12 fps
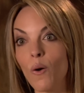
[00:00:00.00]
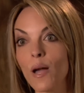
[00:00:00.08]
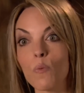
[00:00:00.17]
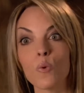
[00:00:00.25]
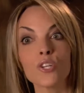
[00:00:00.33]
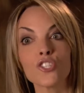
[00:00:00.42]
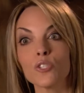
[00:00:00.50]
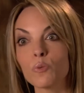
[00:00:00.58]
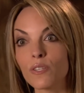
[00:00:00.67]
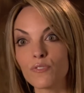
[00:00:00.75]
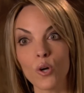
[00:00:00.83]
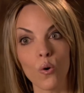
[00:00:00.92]
I wish you would
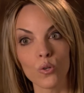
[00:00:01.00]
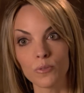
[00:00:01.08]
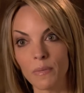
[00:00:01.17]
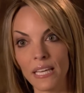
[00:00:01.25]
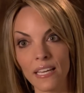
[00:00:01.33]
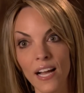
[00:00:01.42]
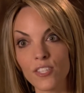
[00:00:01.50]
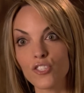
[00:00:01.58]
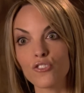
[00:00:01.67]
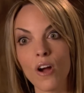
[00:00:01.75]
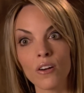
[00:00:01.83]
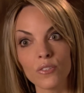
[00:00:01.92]
have told me. I
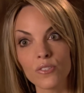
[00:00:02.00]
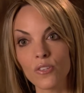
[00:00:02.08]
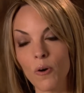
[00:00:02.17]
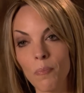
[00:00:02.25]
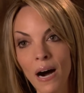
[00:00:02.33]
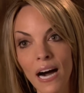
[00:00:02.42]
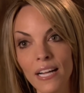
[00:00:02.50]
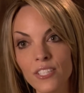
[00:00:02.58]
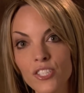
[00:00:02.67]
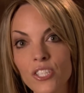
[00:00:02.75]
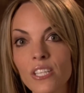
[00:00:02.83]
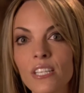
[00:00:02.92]
struggled so much.